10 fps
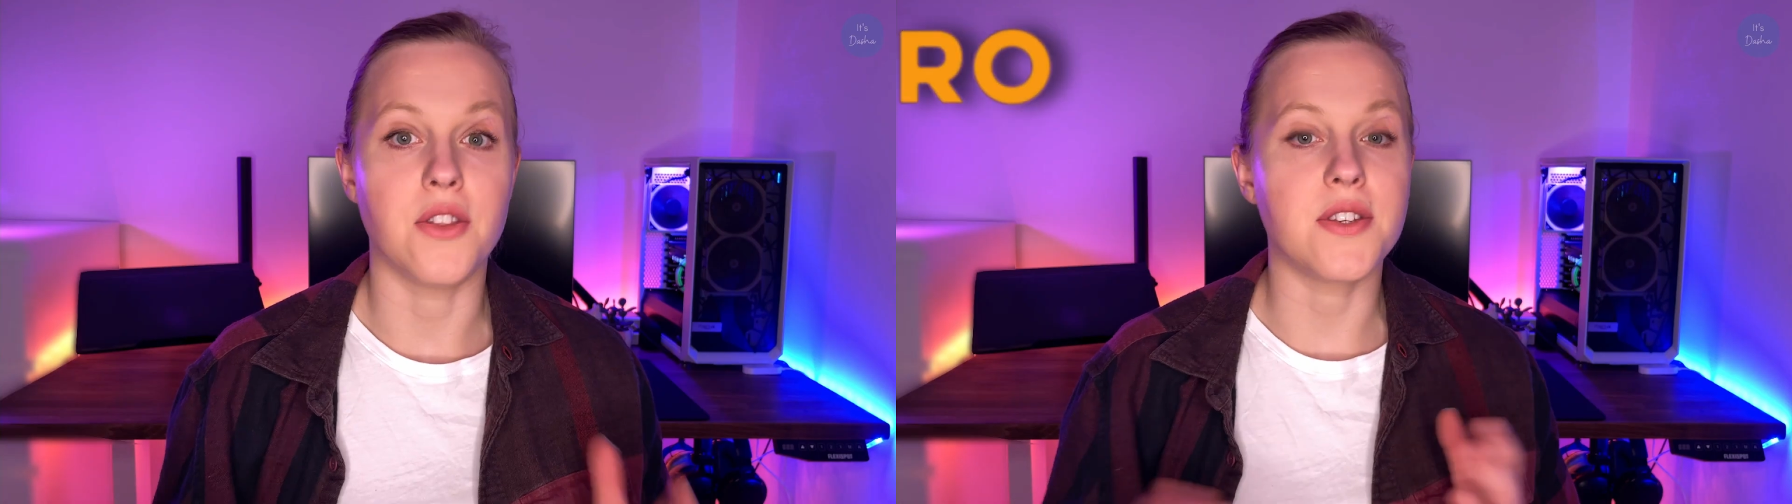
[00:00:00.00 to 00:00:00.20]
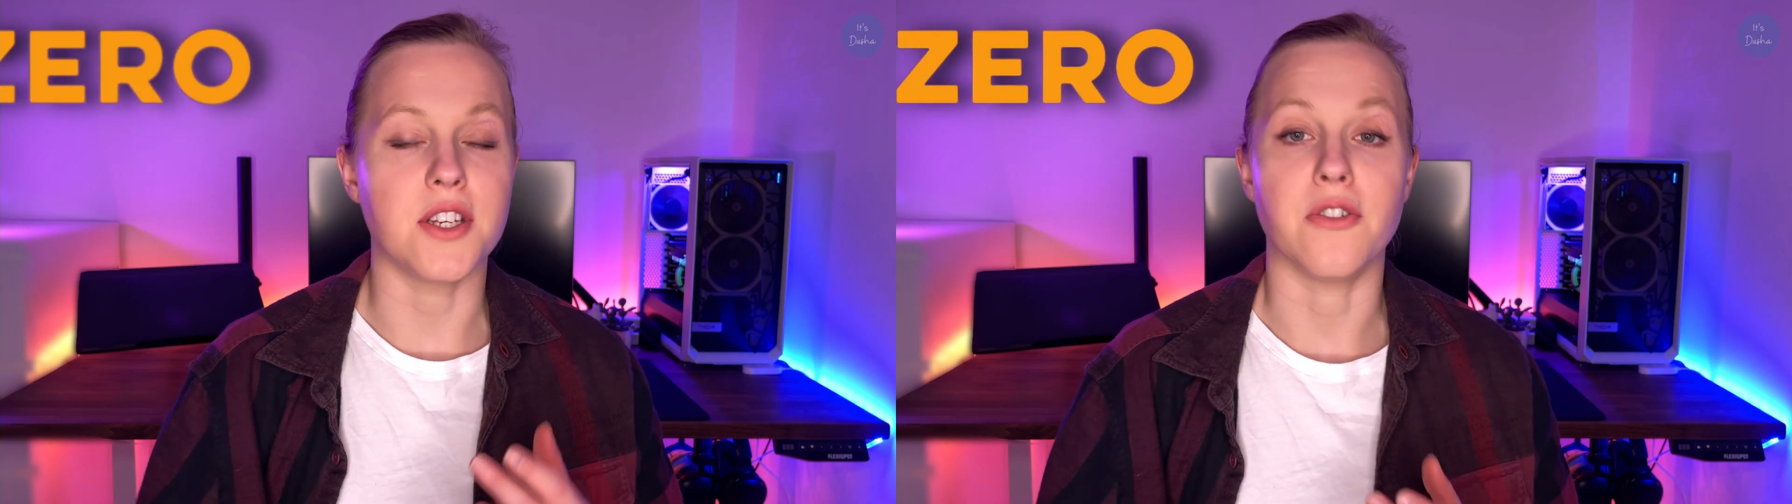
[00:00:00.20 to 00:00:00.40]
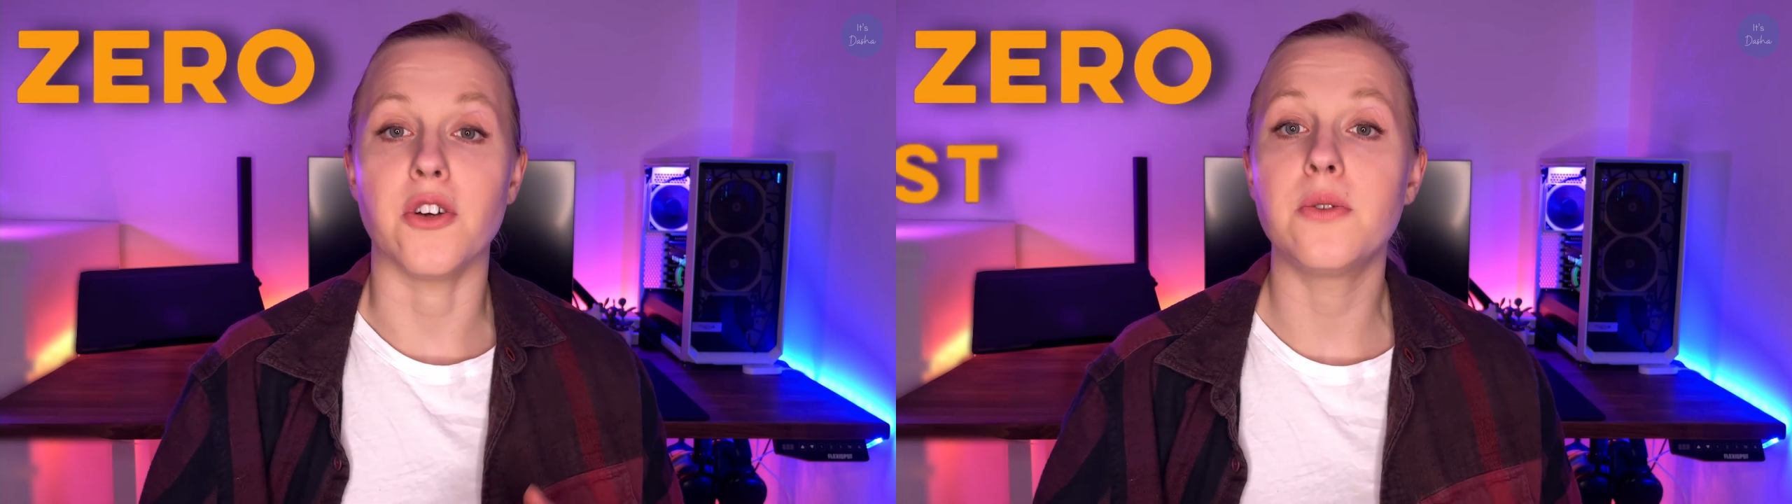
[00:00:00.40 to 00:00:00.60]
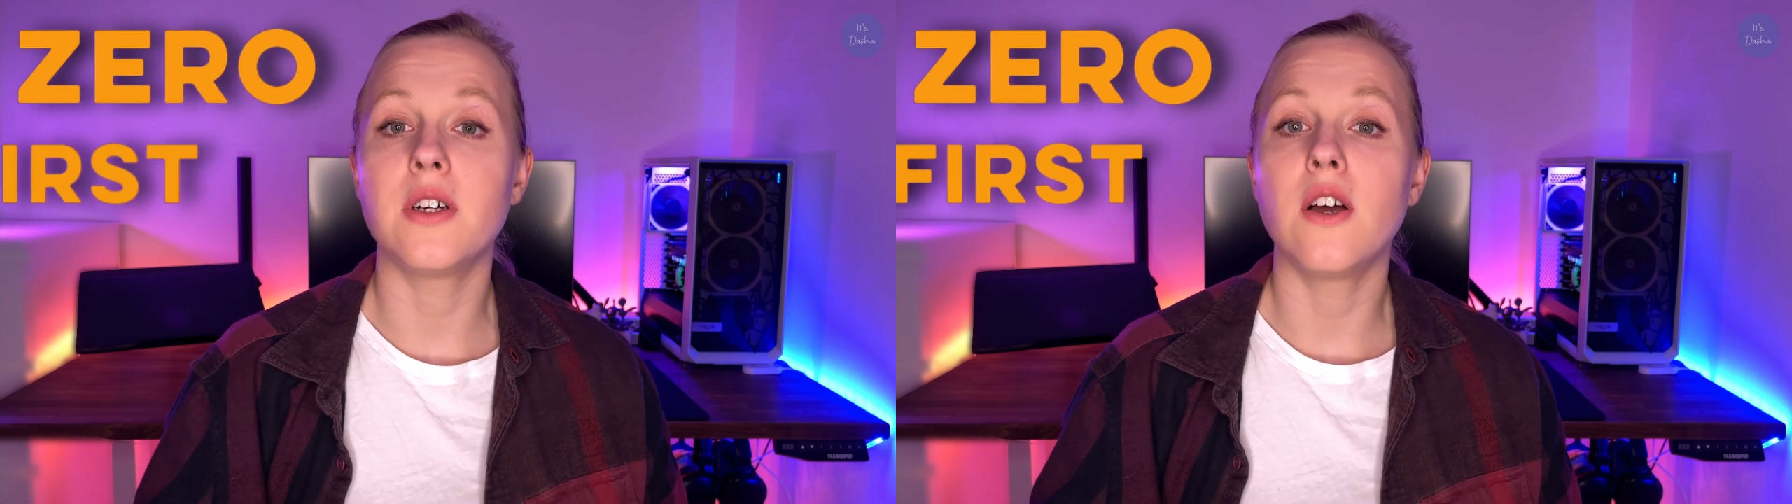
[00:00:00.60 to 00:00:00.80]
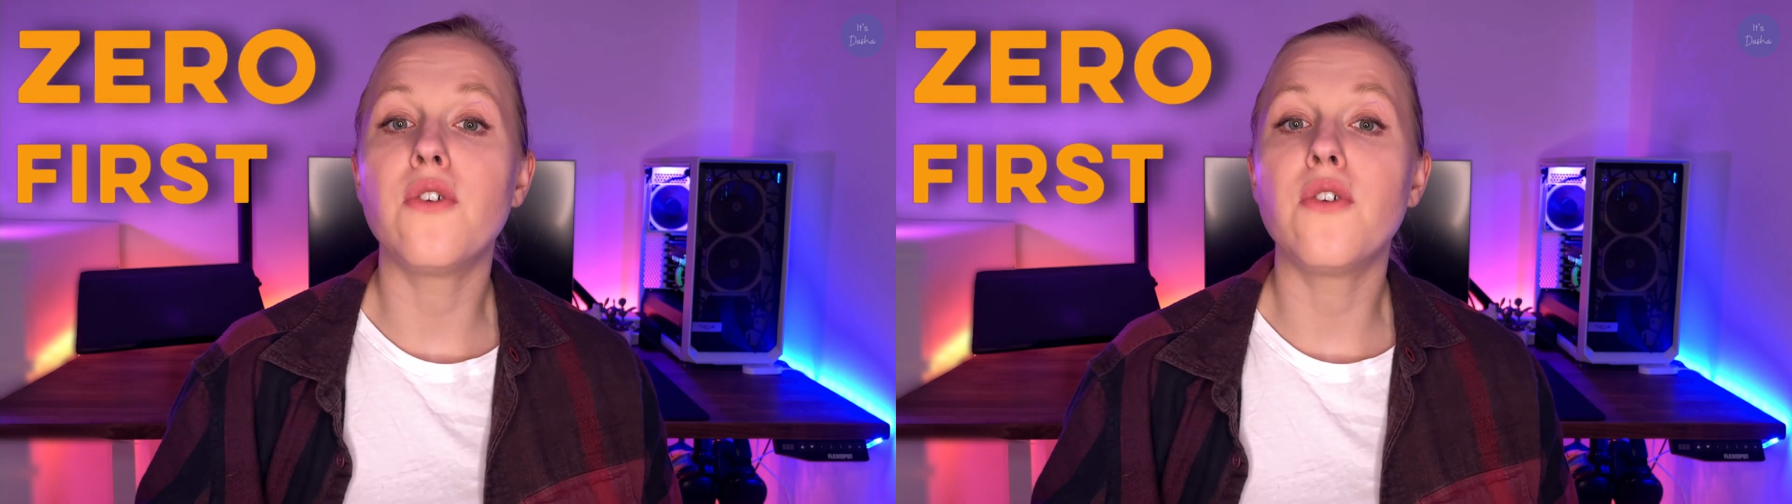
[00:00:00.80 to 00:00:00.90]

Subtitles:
0,